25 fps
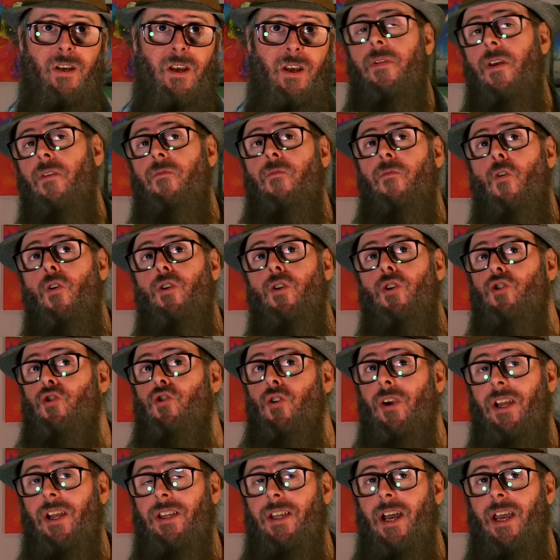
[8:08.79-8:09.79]
Therefore, you
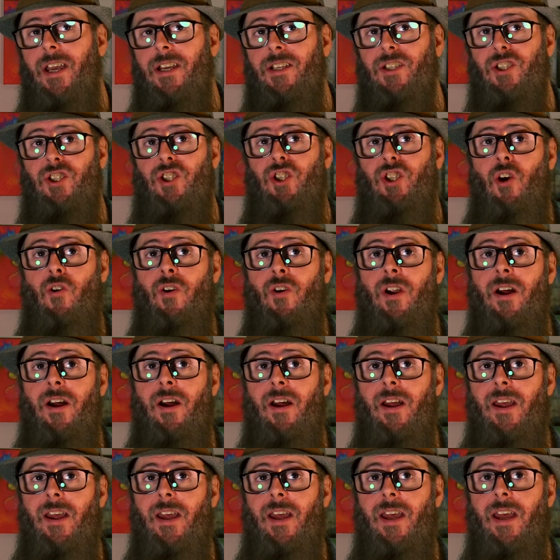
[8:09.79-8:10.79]
drink a diet
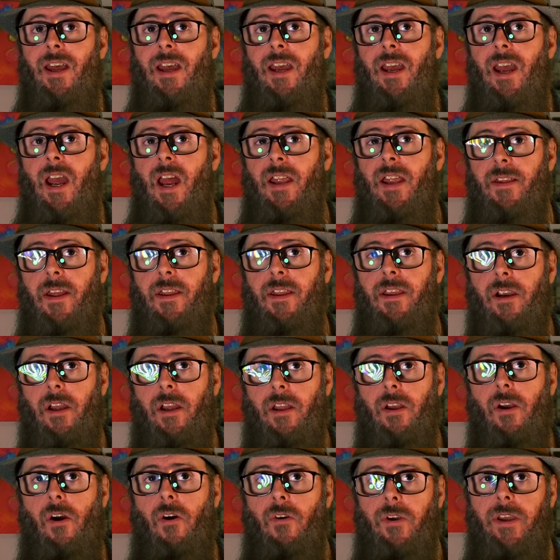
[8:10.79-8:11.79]
soda, and then you're
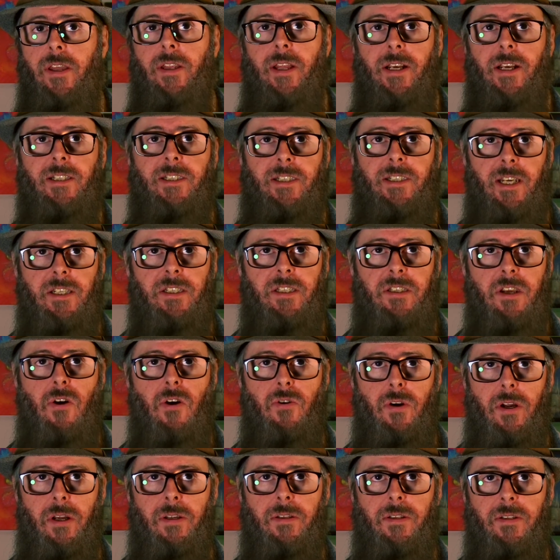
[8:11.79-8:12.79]
going to go eat like 6
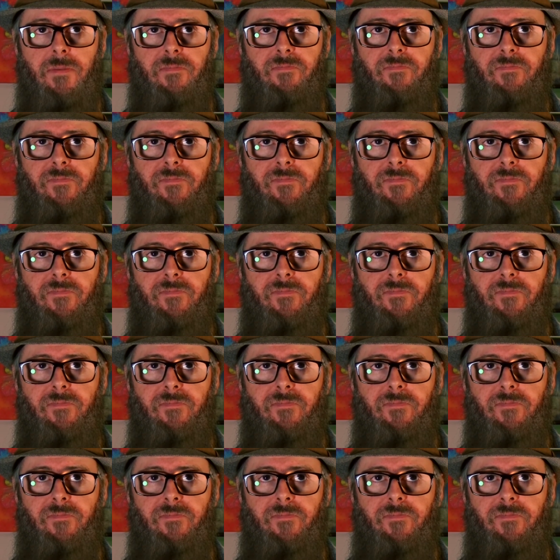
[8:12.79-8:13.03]
donuts.